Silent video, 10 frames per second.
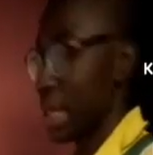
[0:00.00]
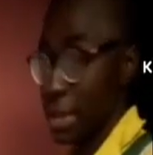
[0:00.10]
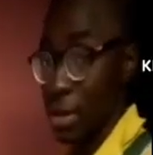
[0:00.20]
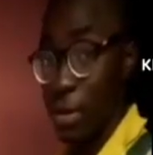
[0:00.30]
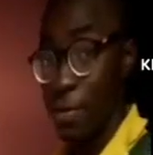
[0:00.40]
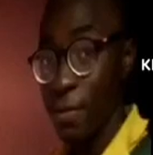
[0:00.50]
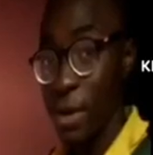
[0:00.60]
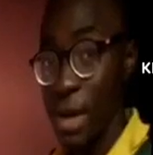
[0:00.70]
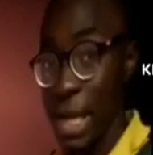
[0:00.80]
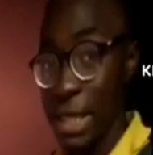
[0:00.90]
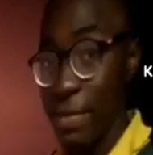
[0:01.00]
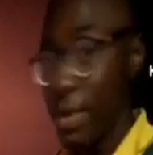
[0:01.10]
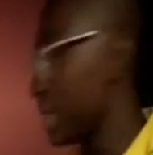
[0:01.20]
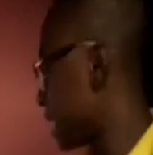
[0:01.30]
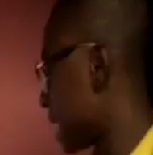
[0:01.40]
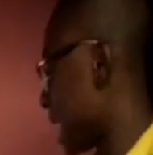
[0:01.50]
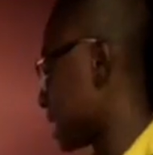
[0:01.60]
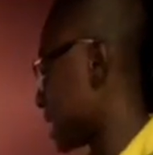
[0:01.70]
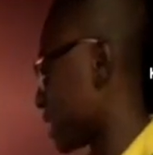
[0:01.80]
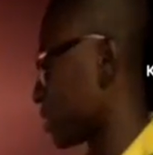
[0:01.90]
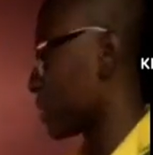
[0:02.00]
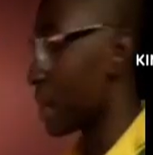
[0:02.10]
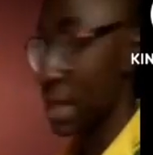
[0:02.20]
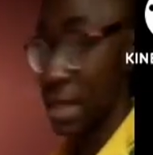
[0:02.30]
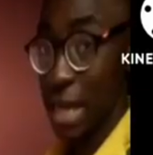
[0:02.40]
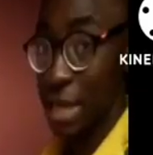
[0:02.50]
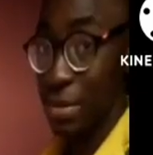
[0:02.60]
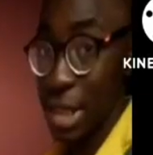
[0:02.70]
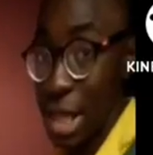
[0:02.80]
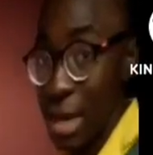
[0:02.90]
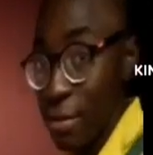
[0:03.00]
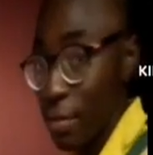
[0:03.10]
So relatively, the highest so far has been 11.